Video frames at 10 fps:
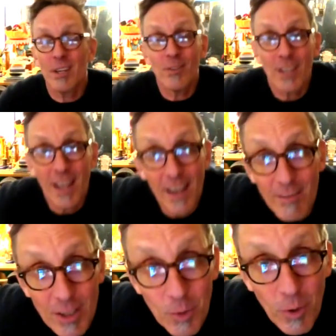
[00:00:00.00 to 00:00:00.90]
I don't think I
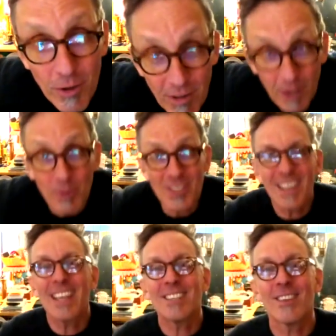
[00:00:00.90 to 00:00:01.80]
have the coronavirus. I
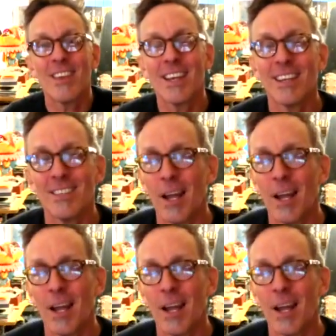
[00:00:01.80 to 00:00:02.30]
like to think it.